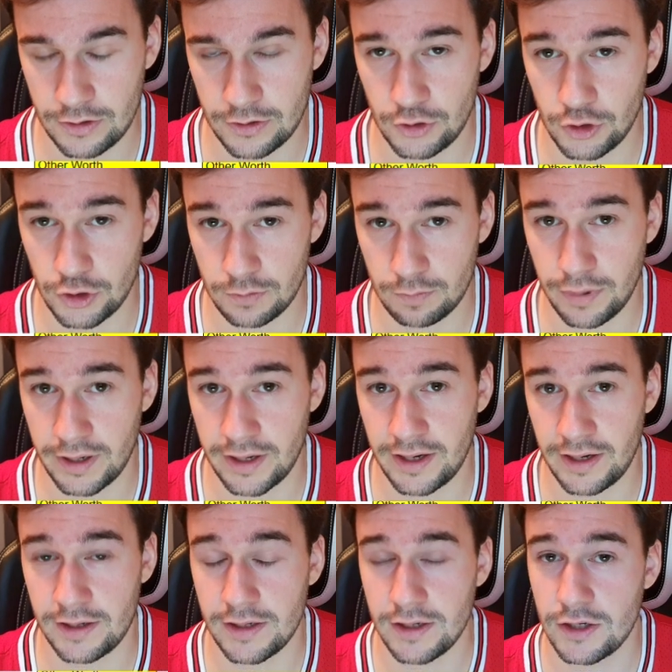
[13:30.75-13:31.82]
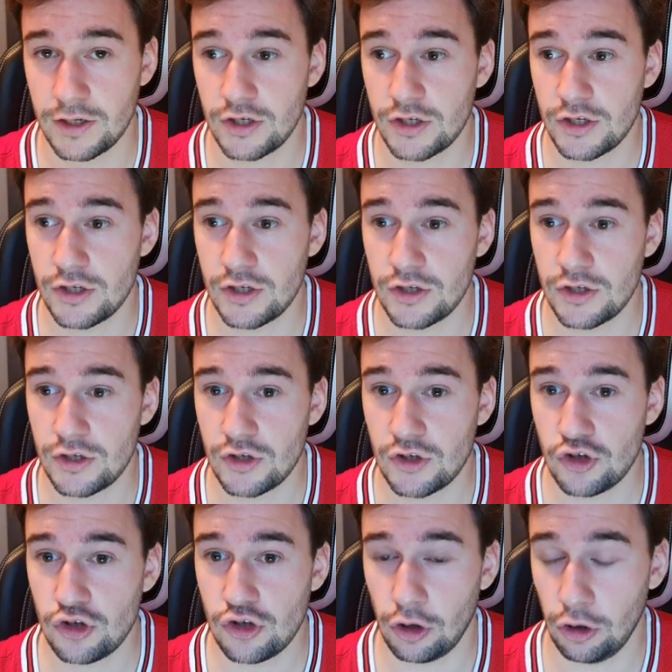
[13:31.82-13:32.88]
just by
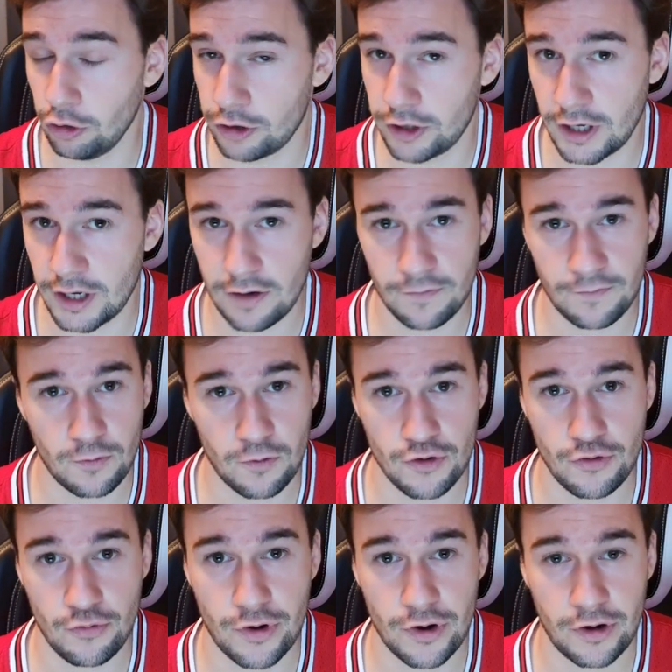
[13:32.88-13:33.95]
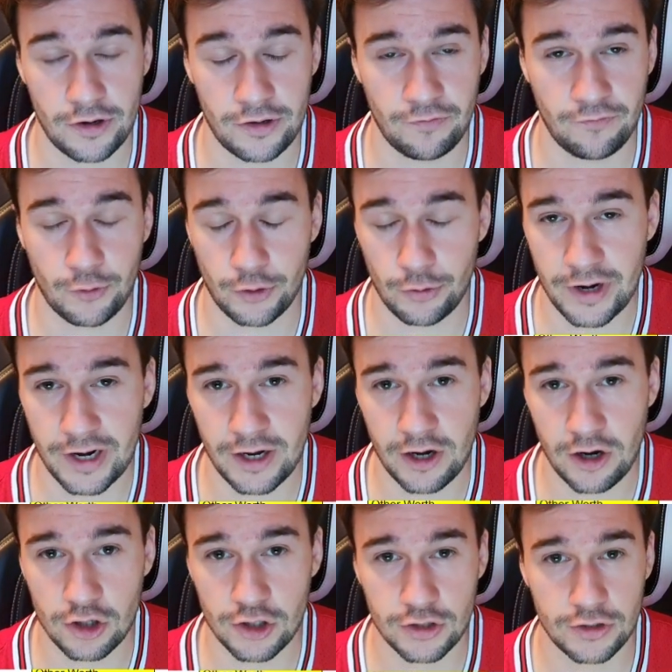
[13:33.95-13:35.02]
looking out for the right
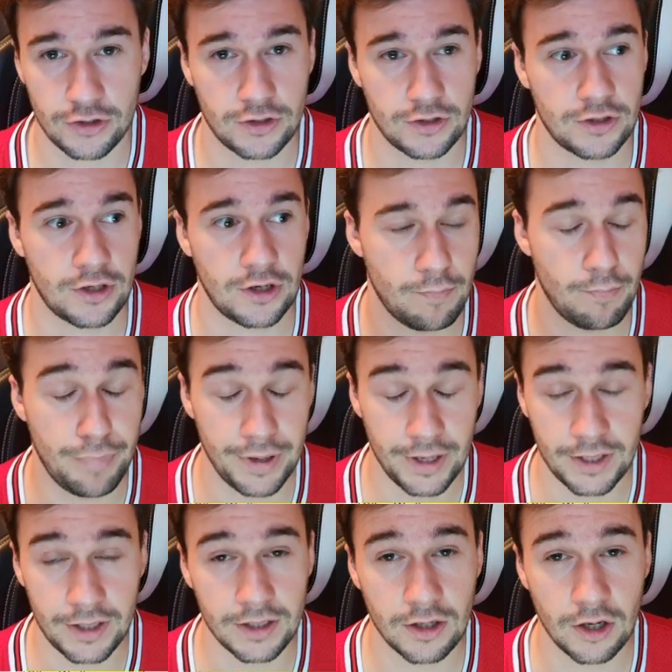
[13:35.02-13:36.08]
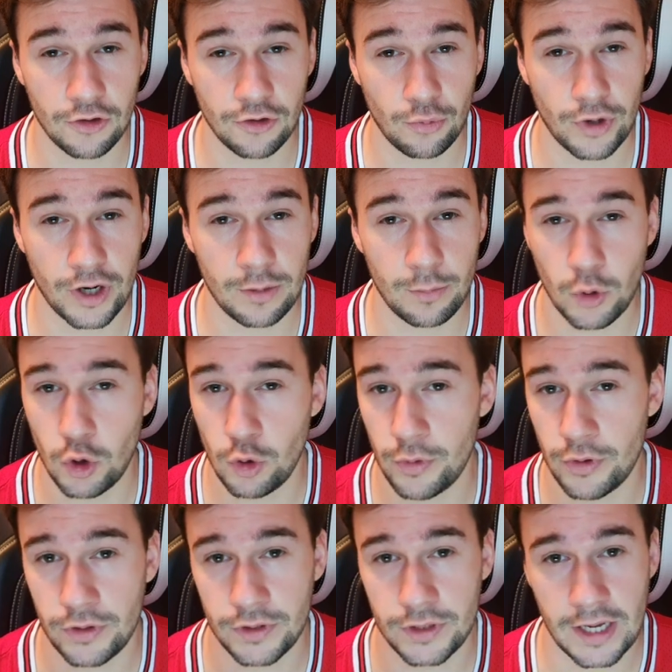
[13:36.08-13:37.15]
auction, bidding on the right
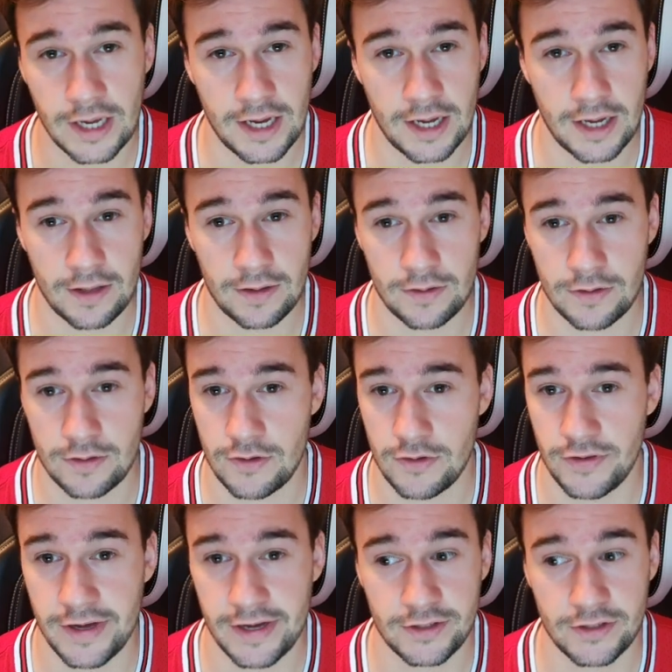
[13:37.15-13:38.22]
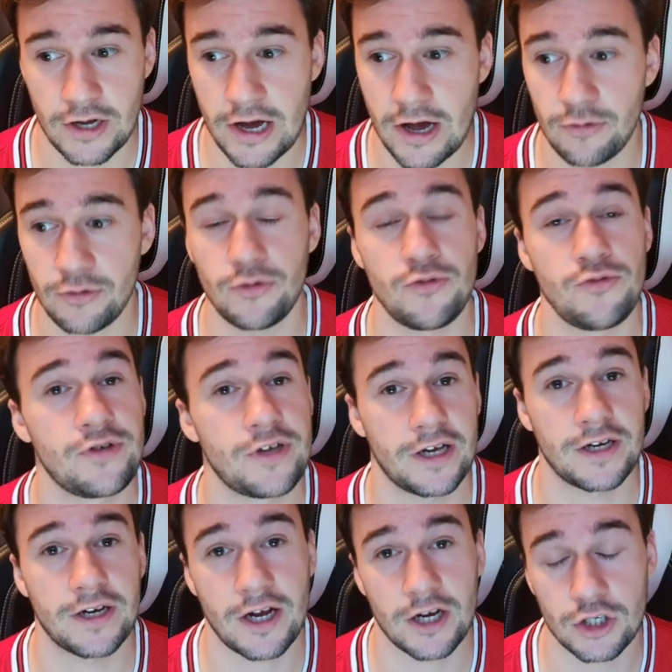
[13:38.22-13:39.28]
moment, and that's how you
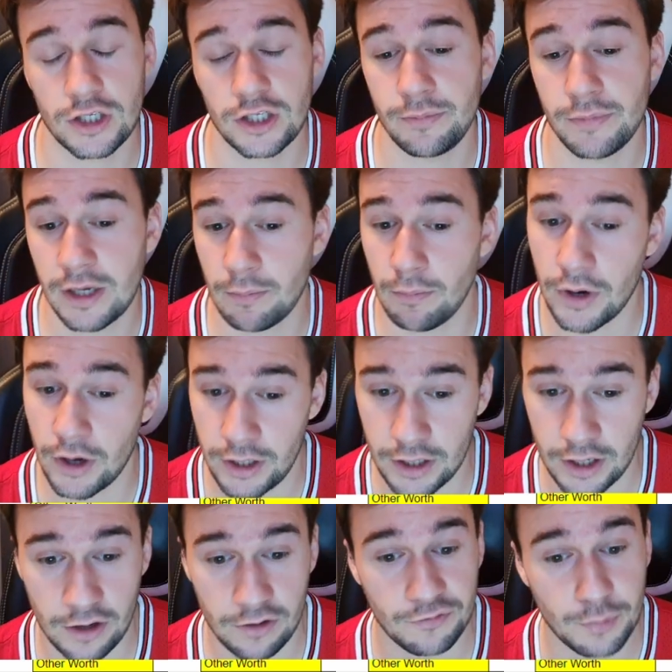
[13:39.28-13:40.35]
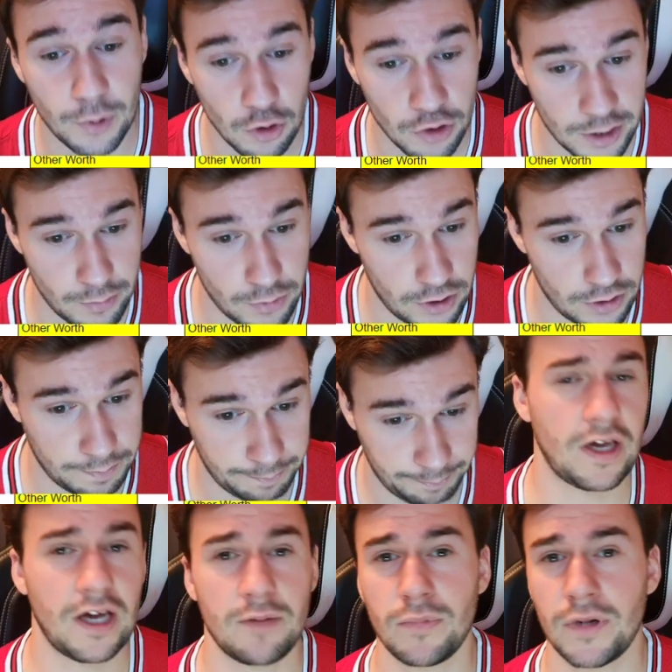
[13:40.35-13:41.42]
can actually make money out of Pokemon.
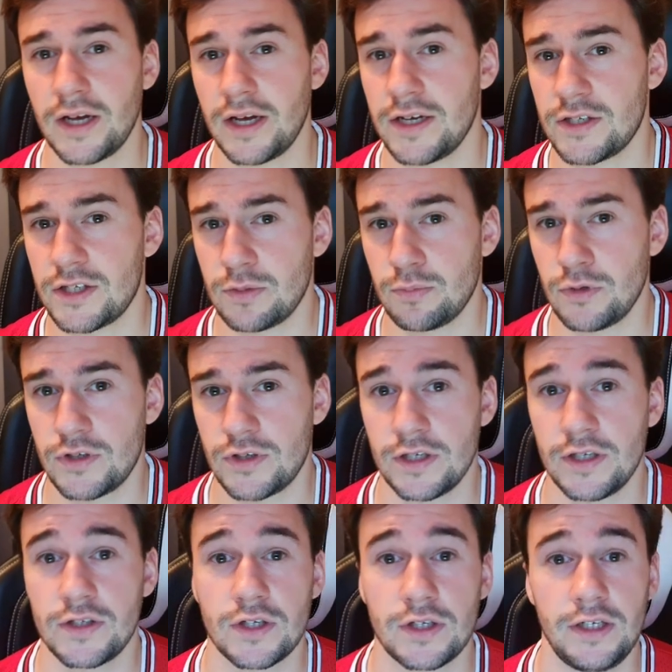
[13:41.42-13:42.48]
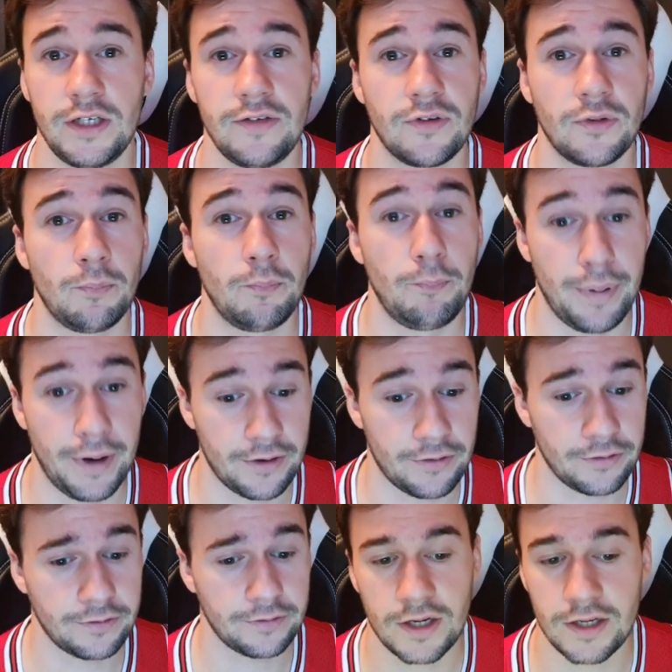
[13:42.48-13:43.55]
At my estimates, it's even
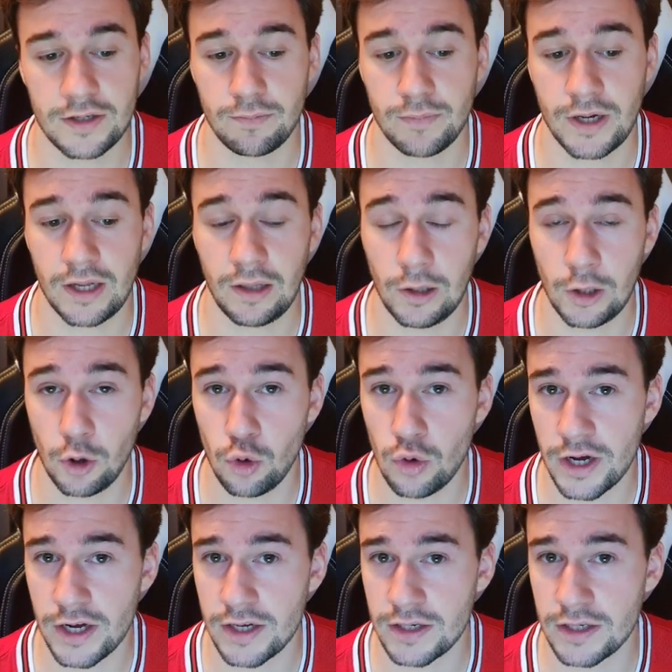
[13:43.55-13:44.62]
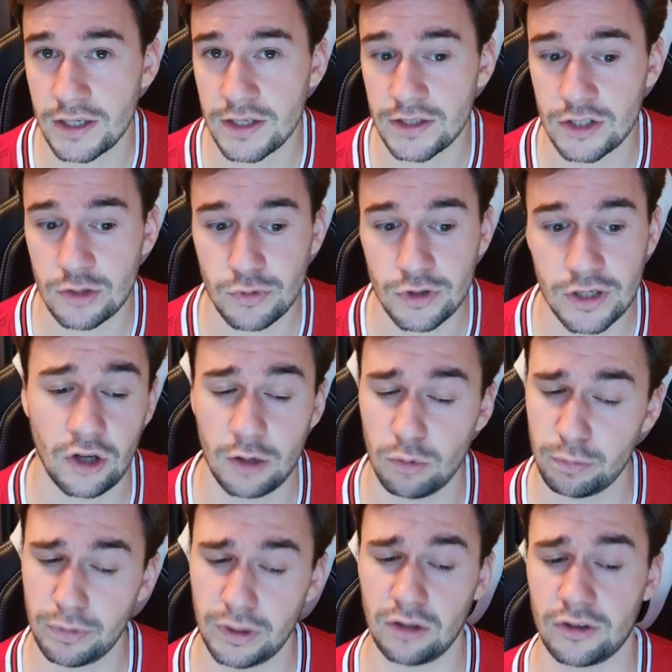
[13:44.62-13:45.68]
better. At my low-end estimate, I would
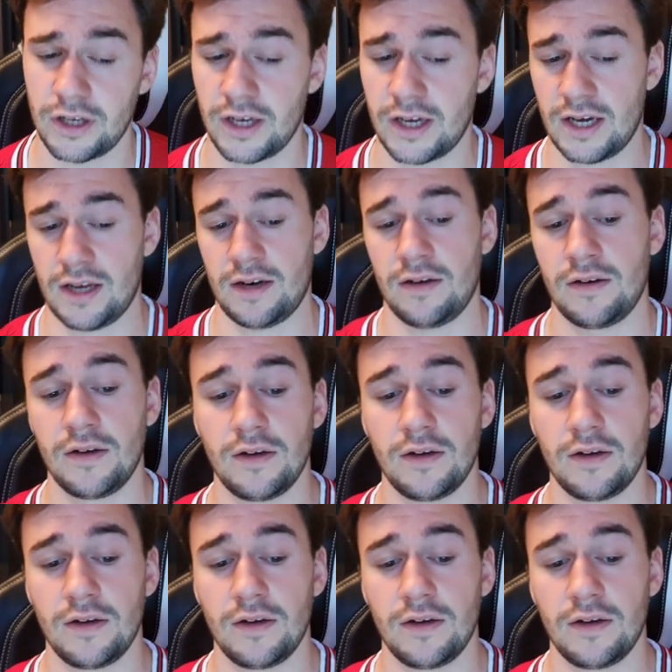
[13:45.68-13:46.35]
be looking at